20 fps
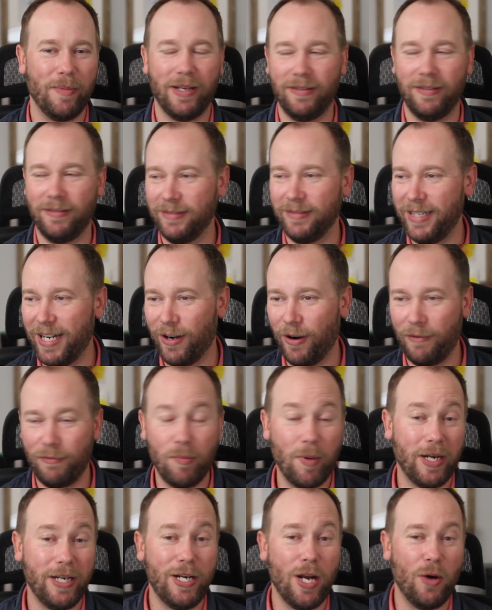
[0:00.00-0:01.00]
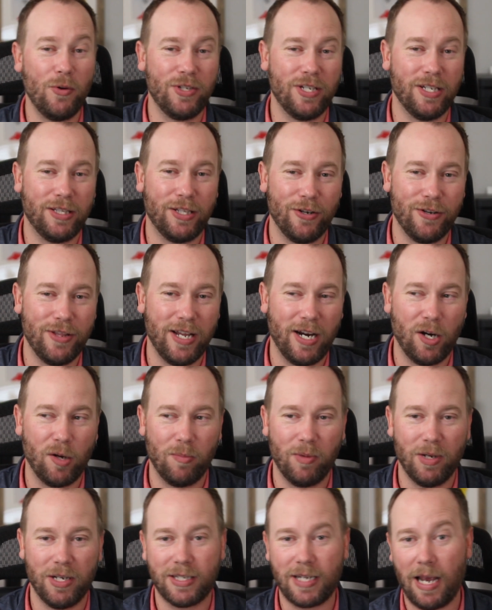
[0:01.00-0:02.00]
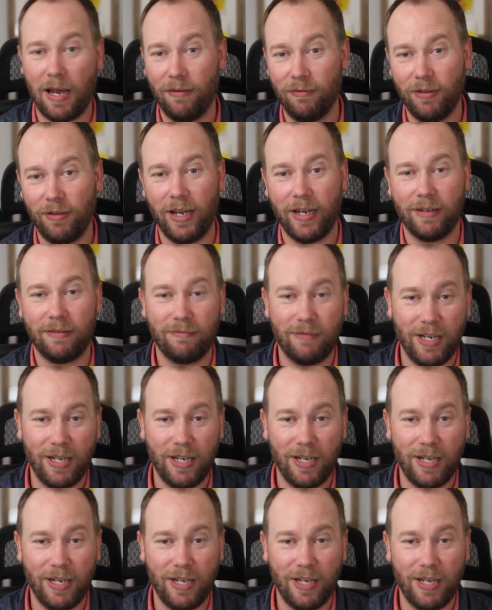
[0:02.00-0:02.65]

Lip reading: And, everybody knows that they're there, but it's kind of like,